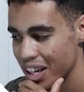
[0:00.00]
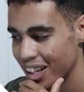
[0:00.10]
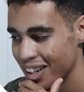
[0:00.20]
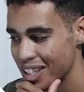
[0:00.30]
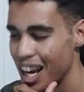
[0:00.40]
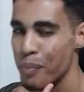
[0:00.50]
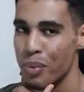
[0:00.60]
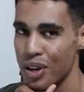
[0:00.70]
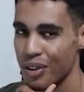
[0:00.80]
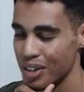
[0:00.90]
else
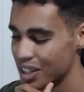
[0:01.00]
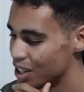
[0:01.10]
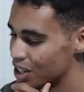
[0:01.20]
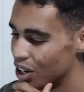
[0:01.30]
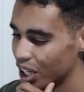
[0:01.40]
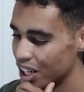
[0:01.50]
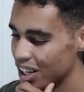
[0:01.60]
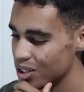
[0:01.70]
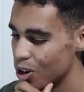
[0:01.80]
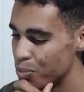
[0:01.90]
appears. Okay,
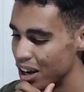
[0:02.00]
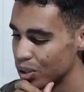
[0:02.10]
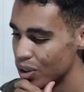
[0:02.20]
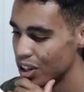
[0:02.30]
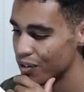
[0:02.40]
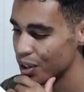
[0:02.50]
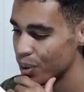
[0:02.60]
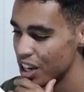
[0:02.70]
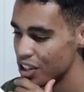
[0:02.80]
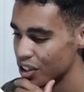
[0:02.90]
let's go back to the
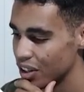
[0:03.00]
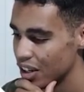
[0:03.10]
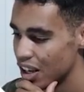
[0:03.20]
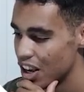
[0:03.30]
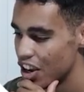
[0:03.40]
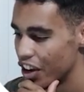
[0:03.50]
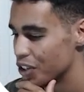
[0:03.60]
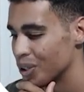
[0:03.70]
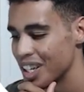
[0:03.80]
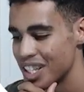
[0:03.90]
configuration.
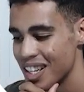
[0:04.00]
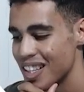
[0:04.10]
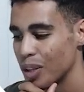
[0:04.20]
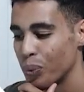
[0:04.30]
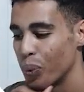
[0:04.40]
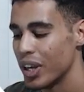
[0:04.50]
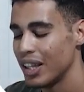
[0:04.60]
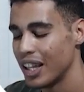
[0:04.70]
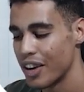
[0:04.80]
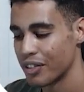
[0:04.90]
You can see that we
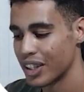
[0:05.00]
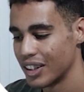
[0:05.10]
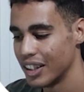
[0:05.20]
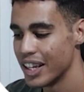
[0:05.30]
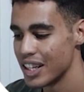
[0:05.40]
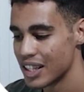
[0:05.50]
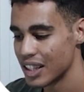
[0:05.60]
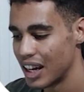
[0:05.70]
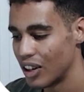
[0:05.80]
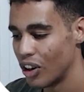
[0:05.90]
left this
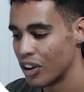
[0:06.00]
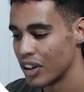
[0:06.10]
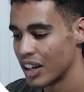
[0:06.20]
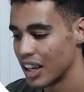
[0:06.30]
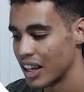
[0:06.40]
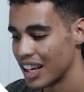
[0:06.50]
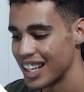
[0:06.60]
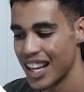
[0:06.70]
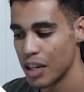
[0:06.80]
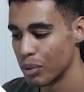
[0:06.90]
on
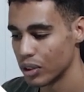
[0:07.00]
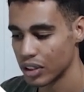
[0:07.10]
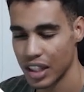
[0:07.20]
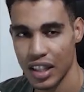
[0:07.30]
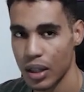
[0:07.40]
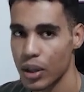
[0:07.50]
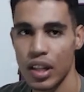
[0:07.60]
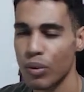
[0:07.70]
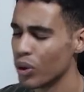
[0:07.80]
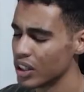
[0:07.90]
enabled,
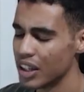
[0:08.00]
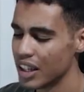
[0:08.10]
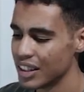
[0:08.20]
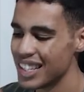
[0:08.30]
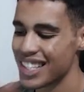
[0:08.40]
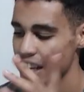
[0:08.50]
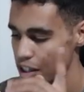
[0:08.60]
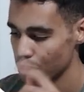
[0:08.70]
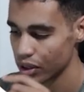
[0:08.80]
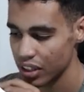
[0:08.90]

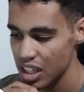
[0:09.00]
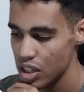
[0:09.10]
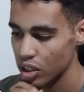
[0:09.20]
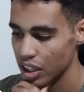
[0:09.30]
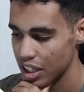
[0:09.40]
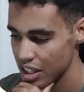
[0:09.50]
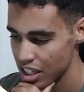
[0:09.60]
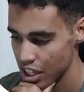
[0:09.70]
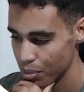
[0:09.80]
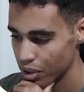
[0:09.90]
disabled. This is not
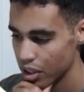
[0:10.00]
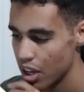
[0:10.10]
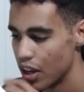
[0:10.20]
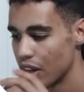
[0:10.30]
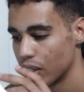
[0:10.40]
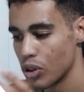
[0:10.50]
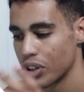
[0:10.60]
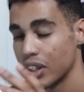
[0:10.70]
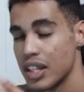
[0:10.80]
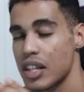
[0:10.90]
disabled. Look,
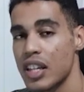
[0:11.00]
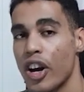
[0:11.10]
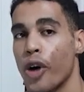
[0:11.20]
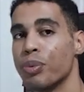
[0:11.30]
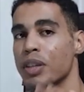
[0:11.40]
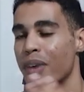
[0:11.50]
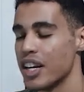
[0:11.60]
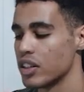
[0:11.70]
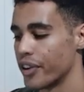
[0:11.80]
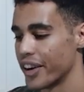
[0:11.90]
this is the
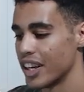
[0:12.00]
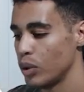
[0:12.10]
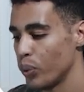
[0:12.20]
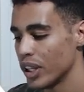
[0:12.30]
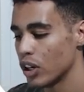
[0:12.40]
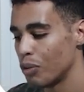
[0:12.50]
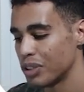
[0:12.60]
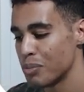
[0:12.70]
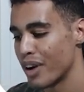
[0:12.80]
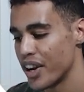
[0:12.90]
optimizer. It will
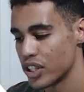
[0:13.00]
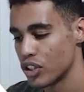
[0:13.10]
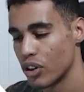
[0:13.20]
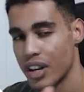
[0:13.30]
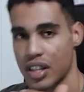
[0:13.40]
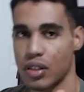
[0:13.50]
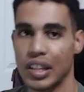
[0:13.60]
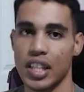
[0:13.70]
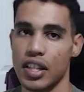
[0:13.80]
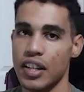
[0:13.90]
optimize your
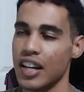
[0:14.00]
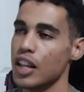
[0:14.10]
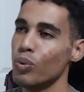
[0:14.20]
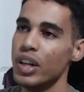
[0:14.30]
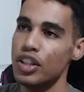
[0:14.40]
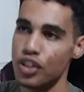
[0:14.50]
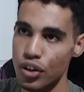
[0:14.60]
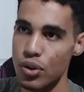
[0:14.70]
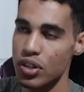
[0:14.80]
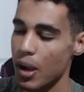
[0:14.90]
strategy and it will
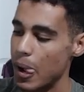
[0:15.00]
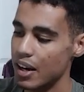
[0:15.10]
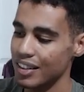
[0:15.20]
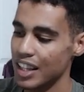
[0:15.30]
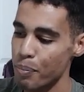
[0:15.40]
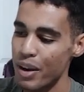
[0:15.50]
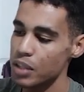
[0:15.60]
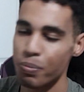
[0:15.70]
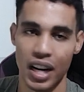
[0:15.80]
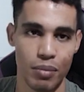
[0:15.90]
choose the
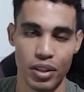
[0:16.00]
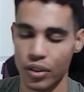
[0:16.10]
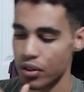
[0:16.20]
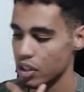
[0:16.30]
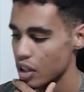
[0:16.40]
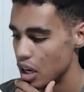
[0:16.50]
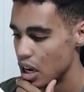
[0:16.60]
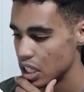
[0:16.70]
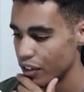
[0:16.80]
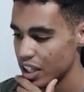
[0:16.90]
best parameters.
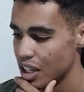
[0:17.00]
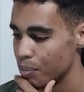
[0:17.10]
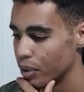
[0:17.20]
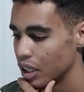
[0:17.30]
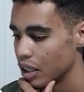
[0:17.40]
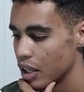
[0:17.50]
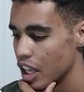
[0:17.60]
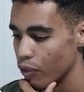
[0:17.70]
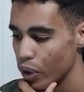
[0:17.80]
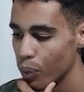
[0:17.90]
So for example,
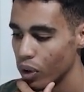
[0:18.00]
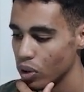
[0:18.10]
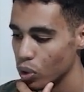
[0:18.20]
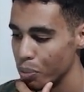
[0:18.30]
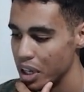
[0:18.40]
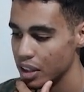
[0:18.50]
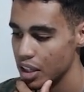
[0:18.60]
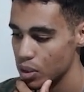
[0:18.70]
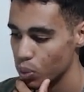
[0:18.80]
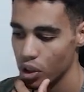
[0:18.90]
if we want to make
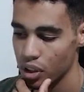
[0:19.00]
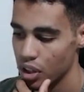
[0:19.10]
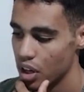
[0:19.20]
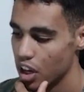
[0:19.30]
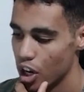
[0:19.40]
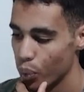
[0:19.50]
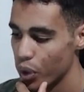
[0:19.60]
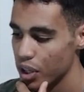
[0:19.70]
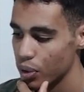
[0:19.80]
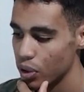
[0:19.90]
this work,
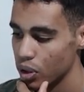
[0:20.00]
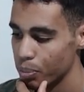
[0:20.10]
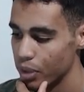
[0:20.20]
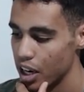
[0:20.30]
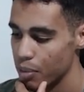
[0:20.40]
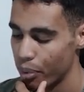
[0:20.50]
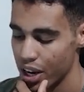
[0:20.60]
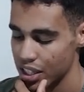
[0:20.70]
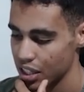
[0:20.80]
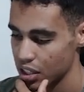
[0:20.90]
we could
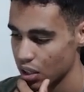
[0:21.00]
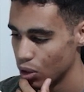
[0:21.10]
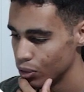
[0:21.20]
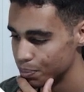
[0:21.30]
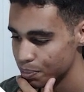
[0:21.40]
press slow,